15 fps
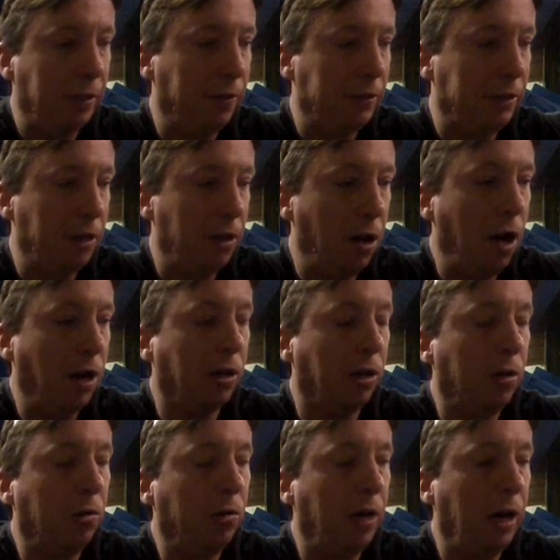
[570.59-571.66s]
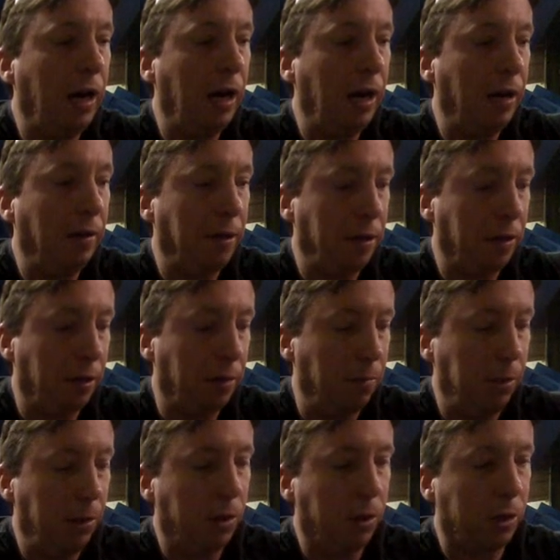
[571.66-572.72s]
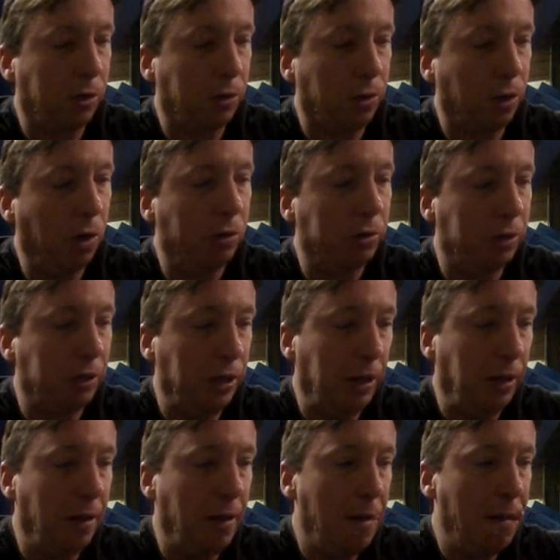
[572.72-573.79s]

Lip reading: If it's in auto, then the computer controls the